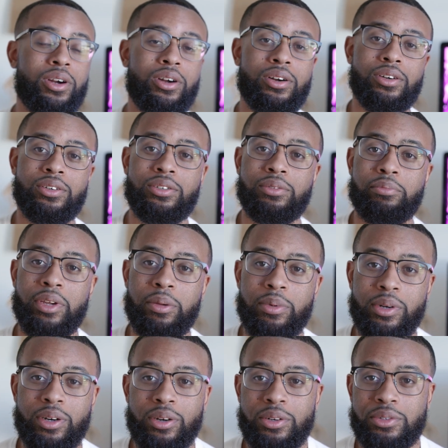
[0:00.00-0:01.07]
Our baby
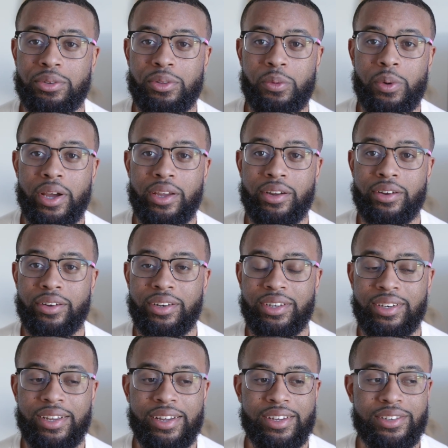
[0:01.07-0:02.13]
girl's on the way here any
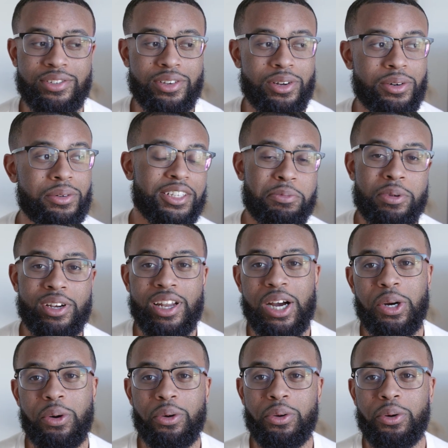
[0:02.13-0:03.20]
day, so it's been a
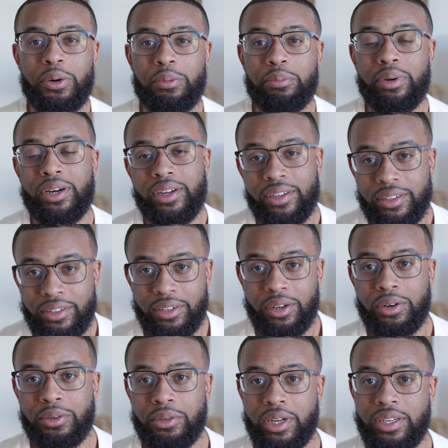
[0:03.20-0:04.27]
lot going on, but you
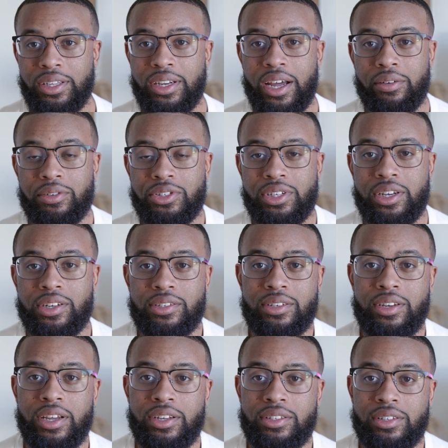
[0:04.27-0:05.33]
know, I did have a chance
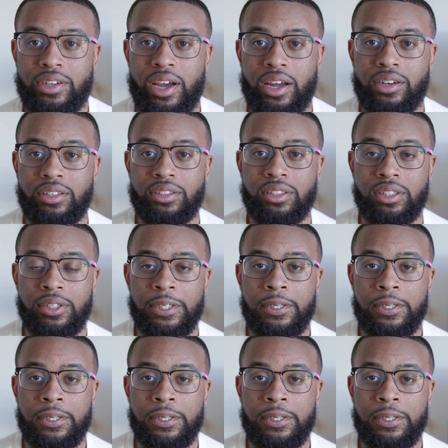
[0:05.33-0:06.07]
today to kind of,